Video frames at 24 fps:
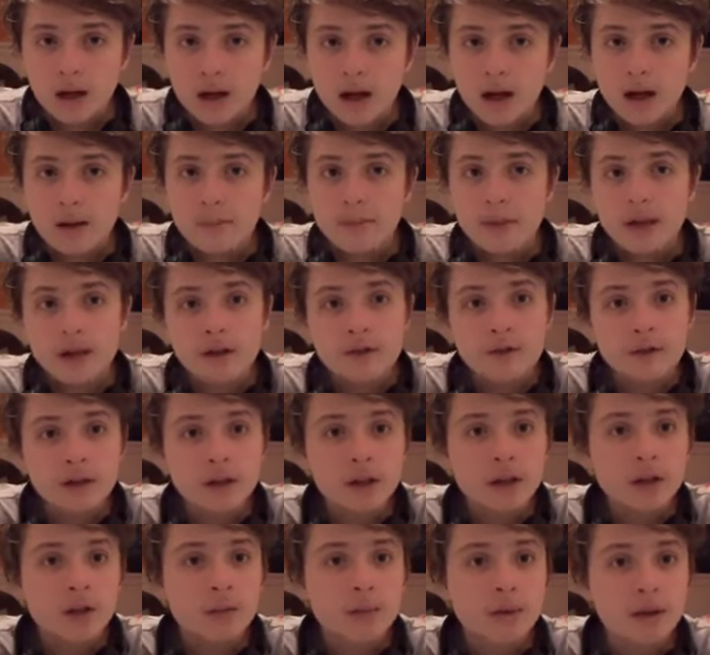I made a
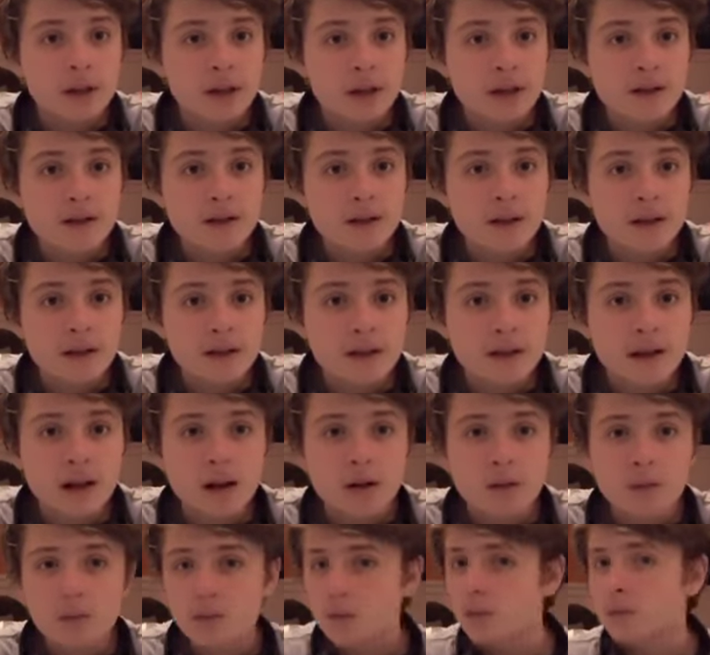video because I
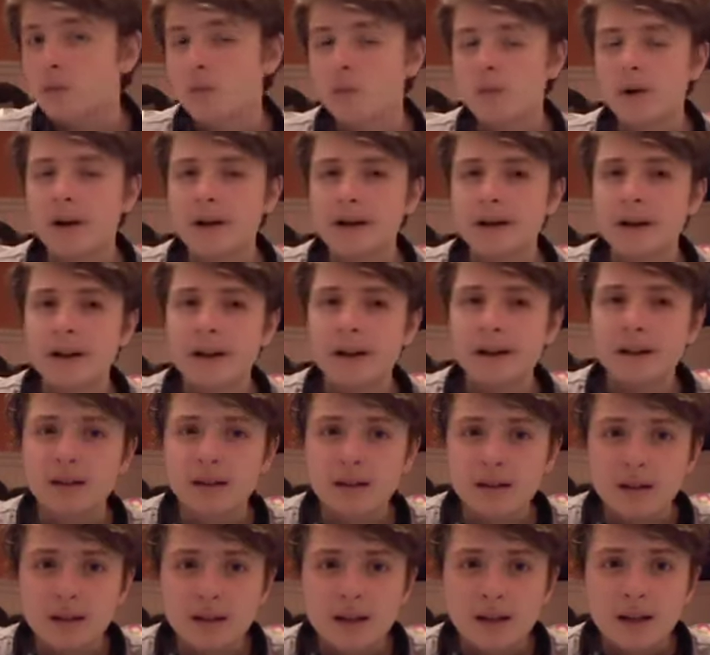thought, why not?
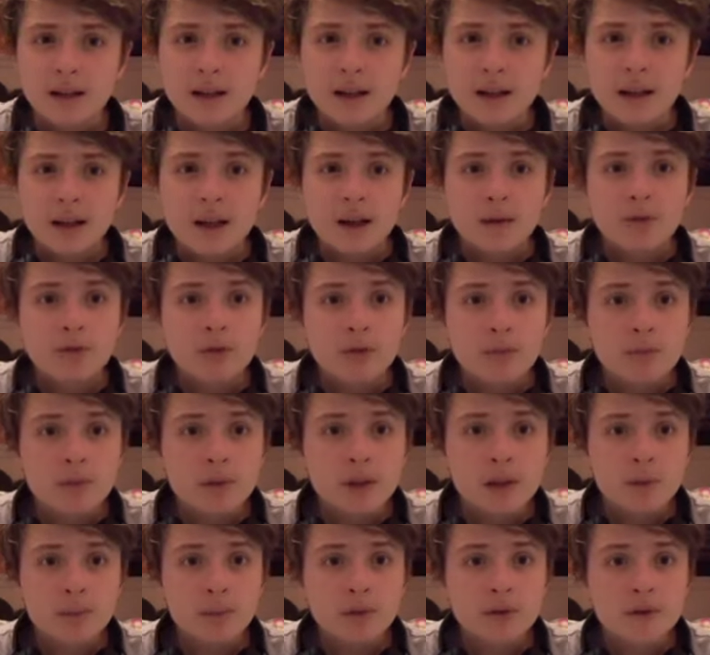And when
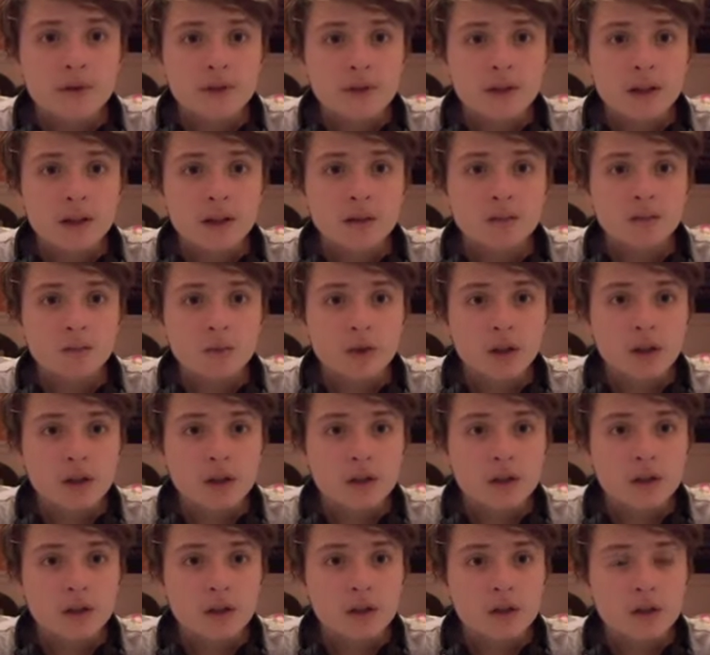people and
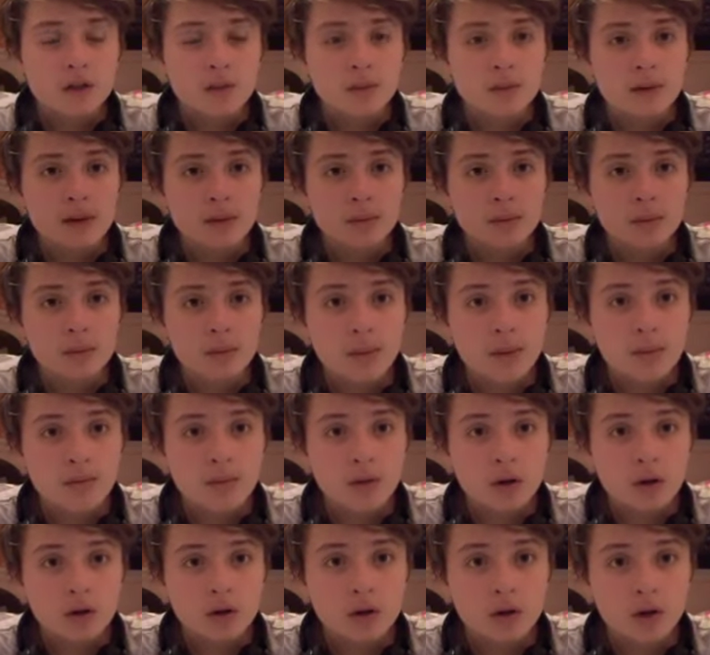when two people, my
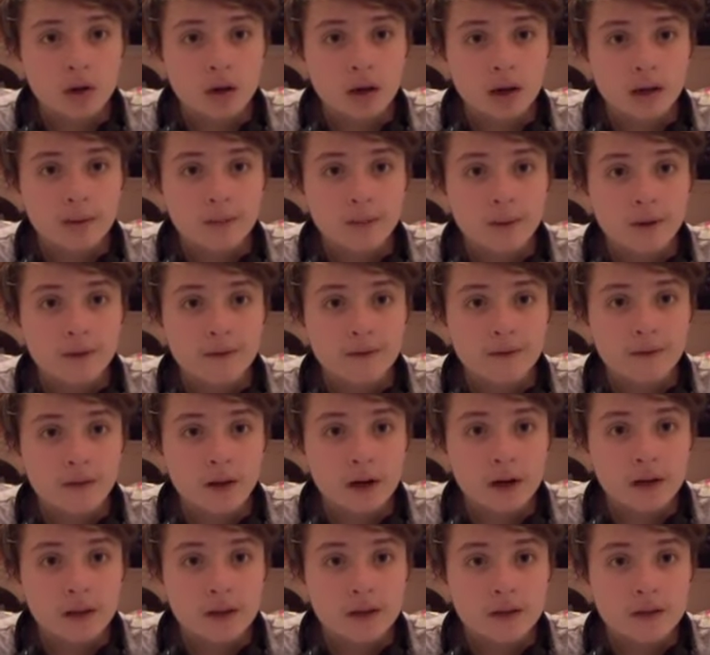brother and my
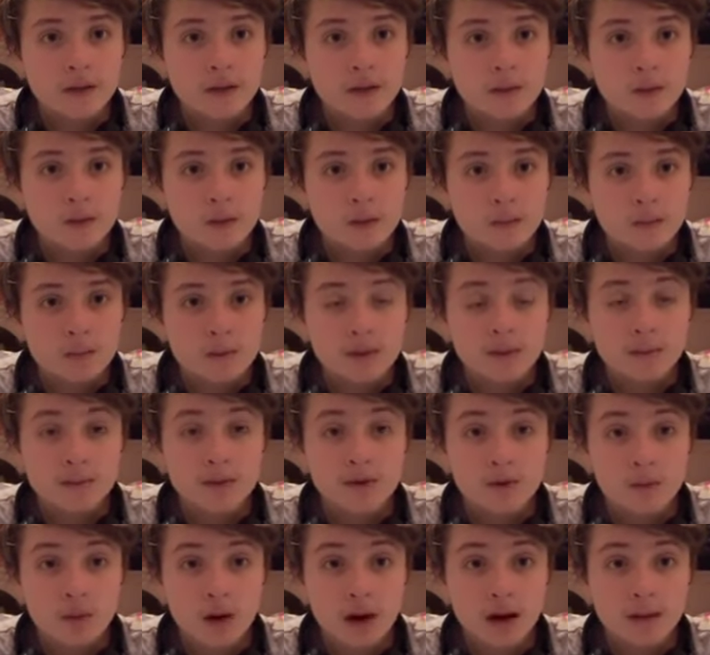friends,
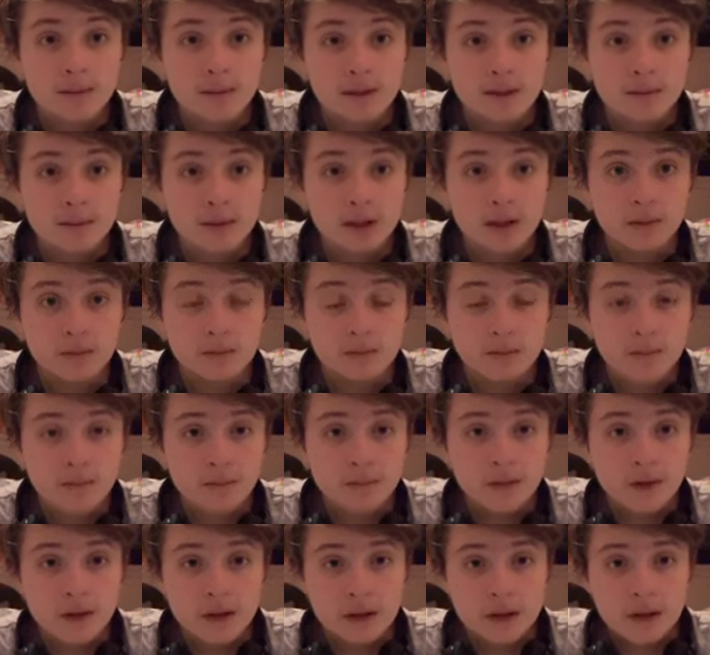subscribed to me,
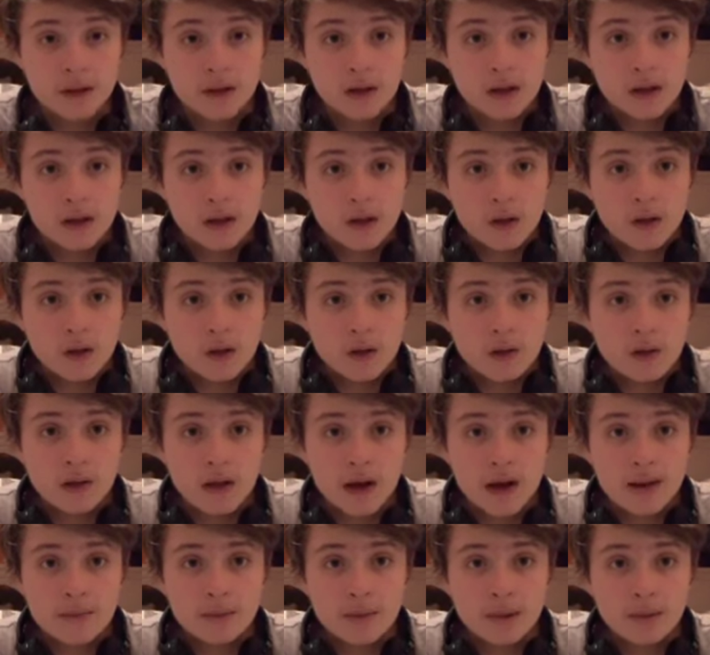
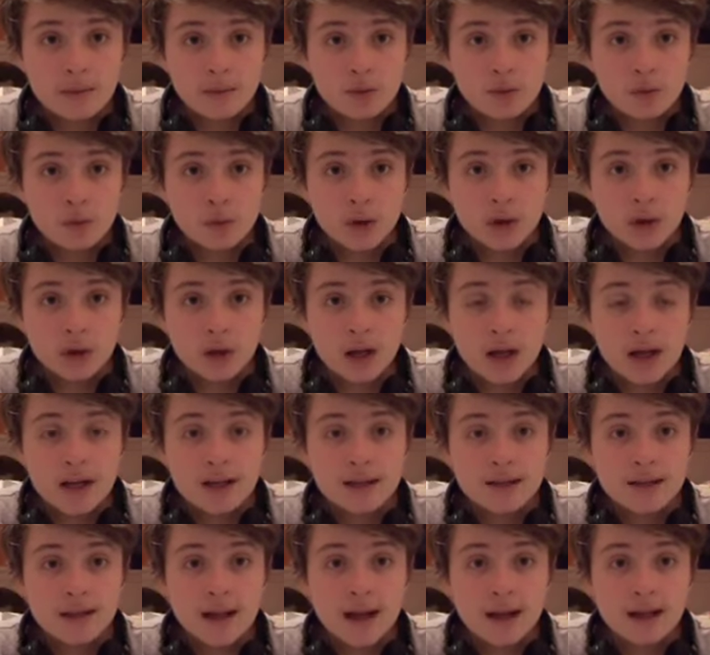that made me
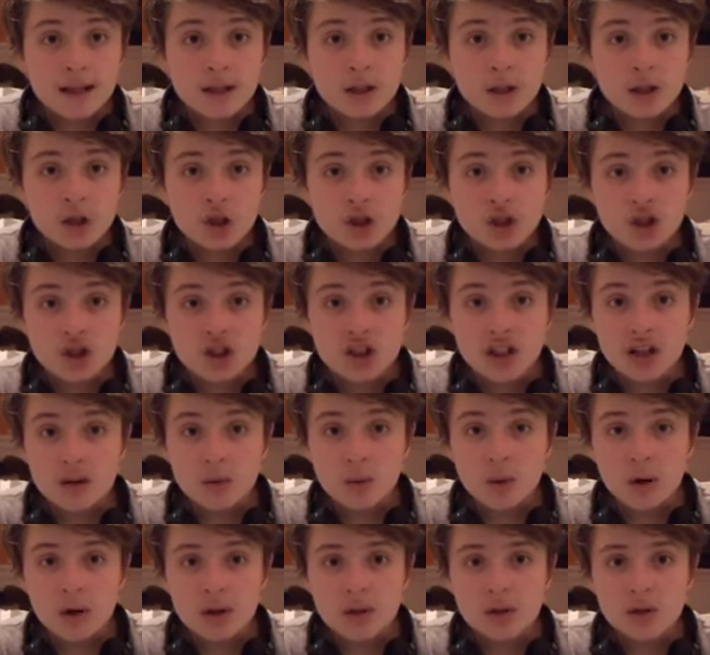realize that I didn't
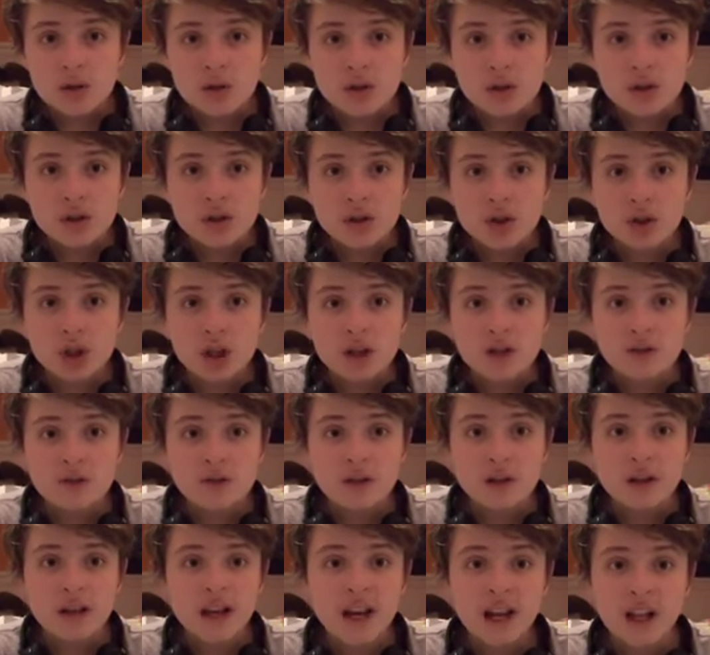want to do this just for
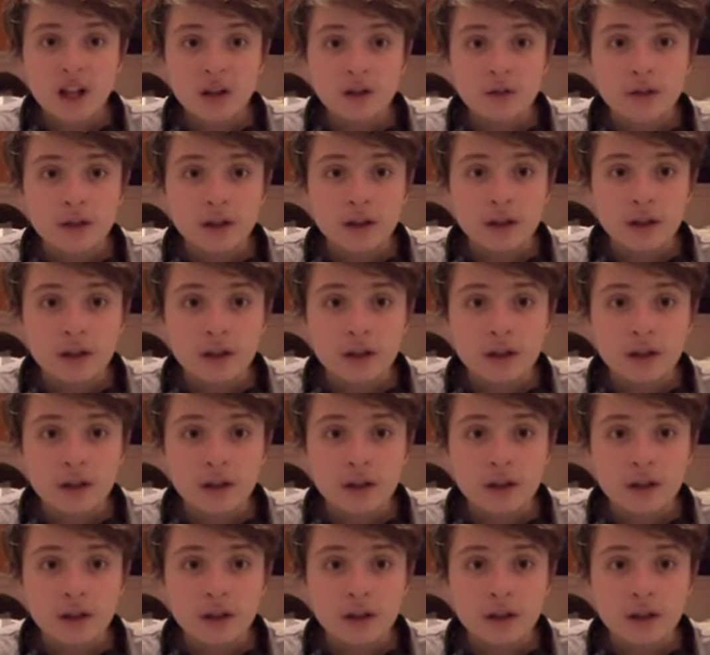the hell of it.